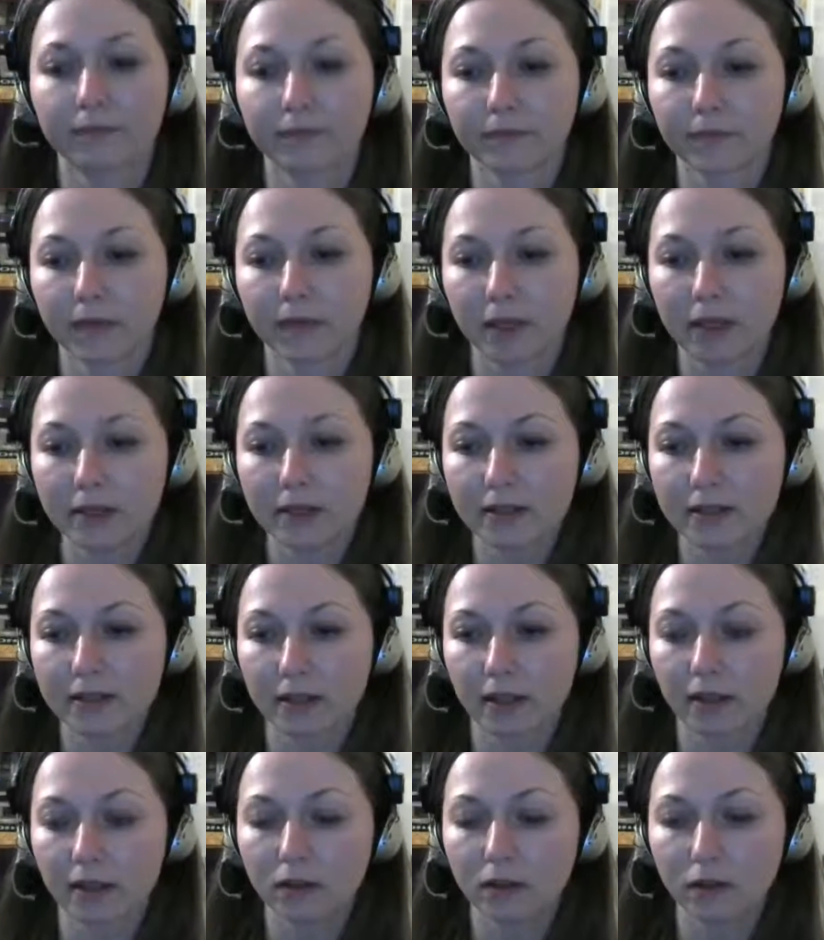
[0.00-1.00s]
Yes.
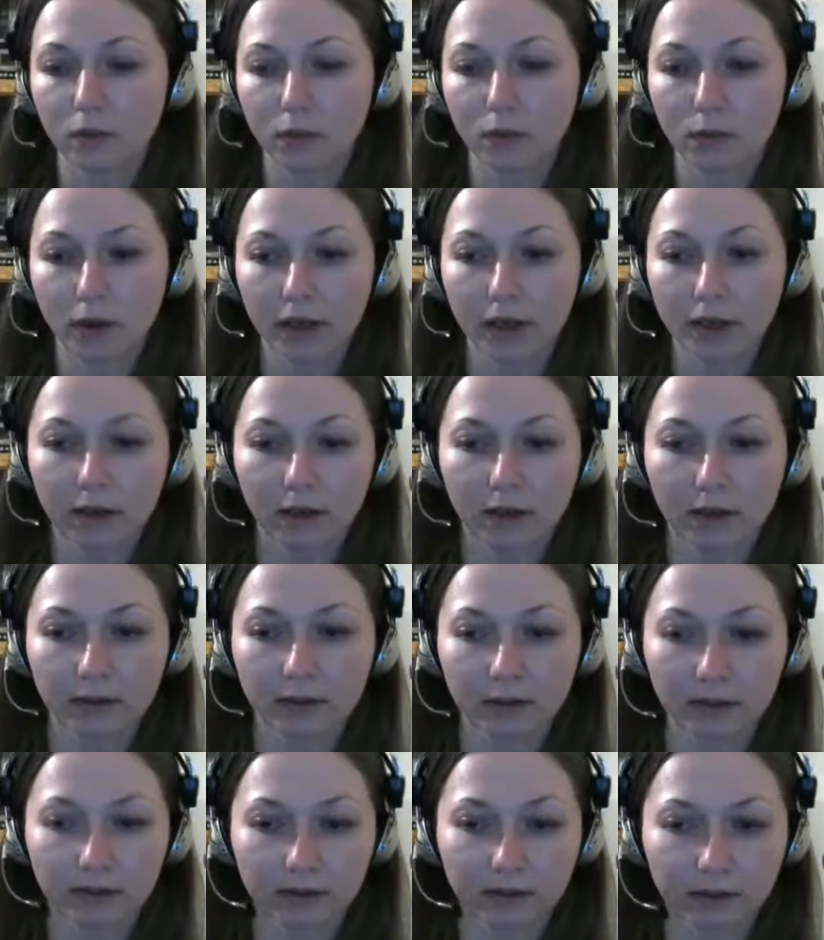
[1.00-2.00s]
In Ukrainian,
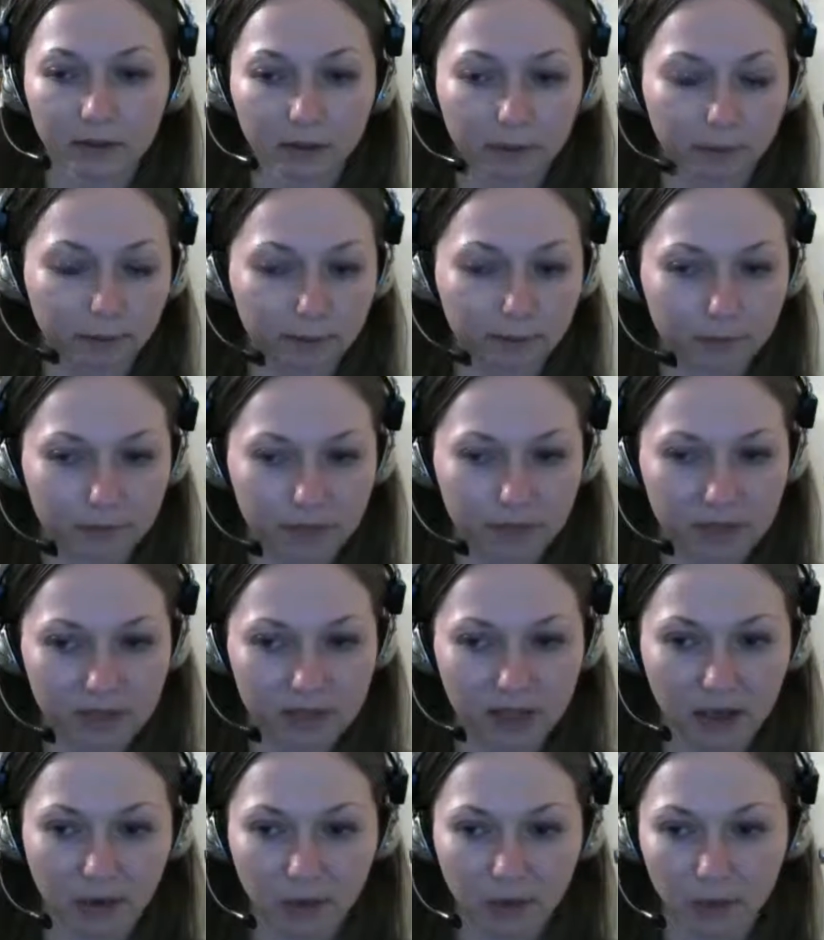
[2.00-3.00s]
it will
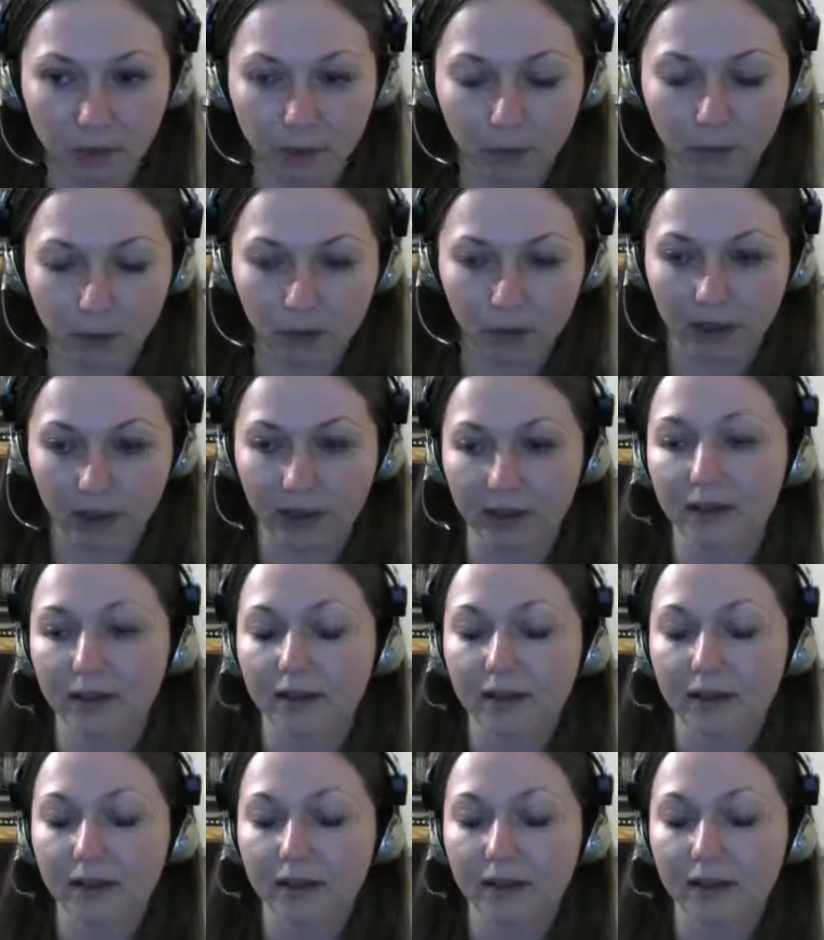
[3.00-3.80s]
sound more like